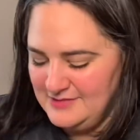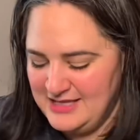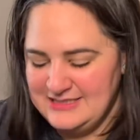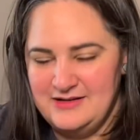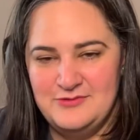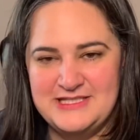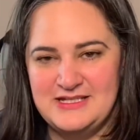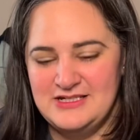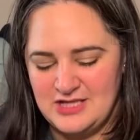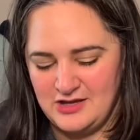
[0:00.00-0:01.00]
I said I wasn't
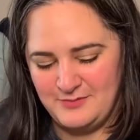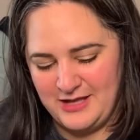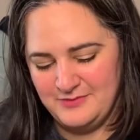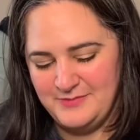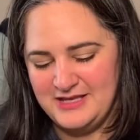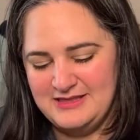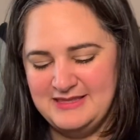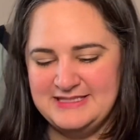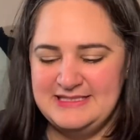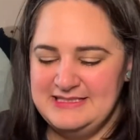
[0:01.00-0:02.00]
going to talk about them, but
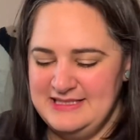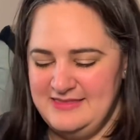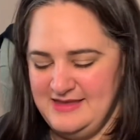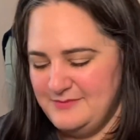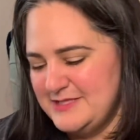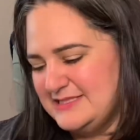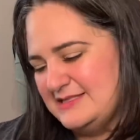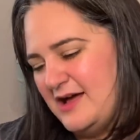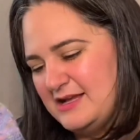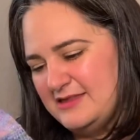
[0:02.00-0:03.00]
this is the Thickmas
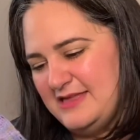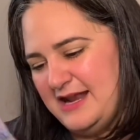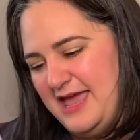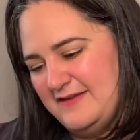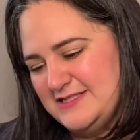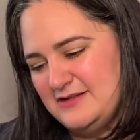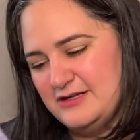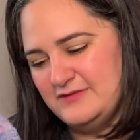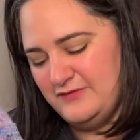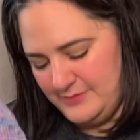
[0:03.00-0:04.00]
sock that I have
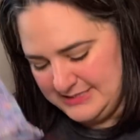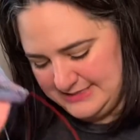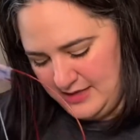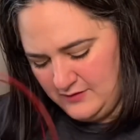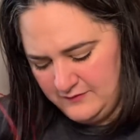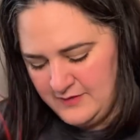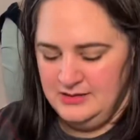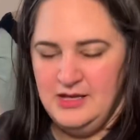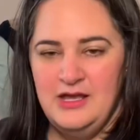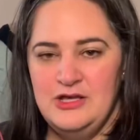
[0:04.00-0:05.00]
started for myself
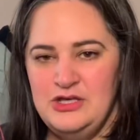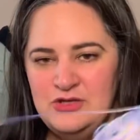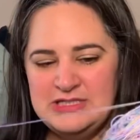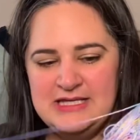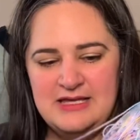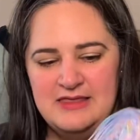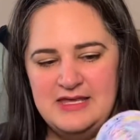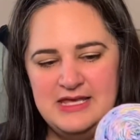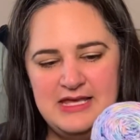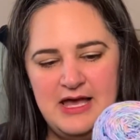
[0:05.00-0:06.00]
using
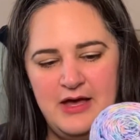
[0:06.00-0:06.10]
the